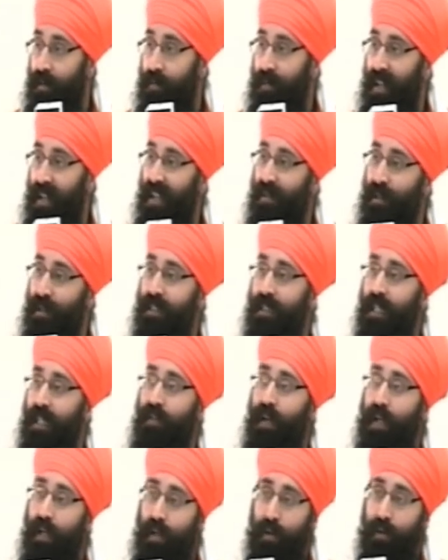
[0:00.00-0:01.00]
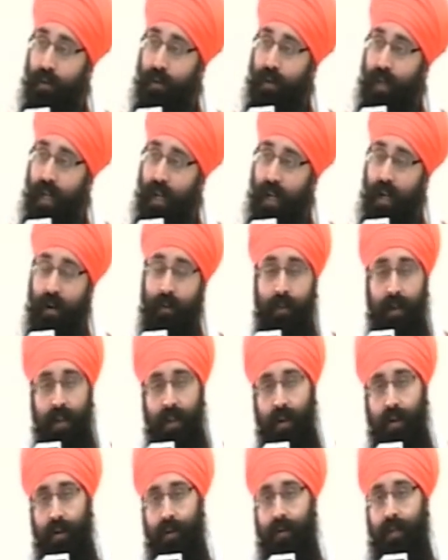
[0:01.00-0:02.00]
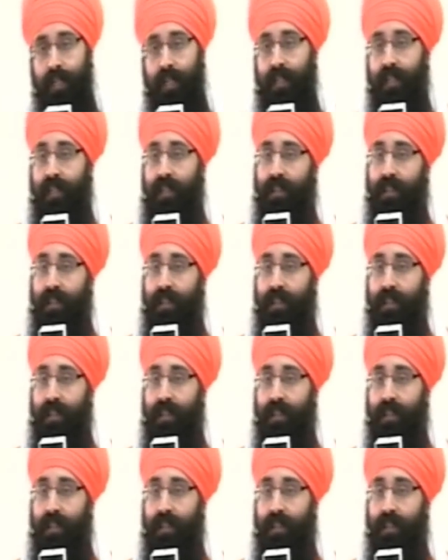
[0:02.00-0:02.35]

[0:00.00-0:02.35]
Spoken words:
Maharaj, main seva karunga, and we don't do it.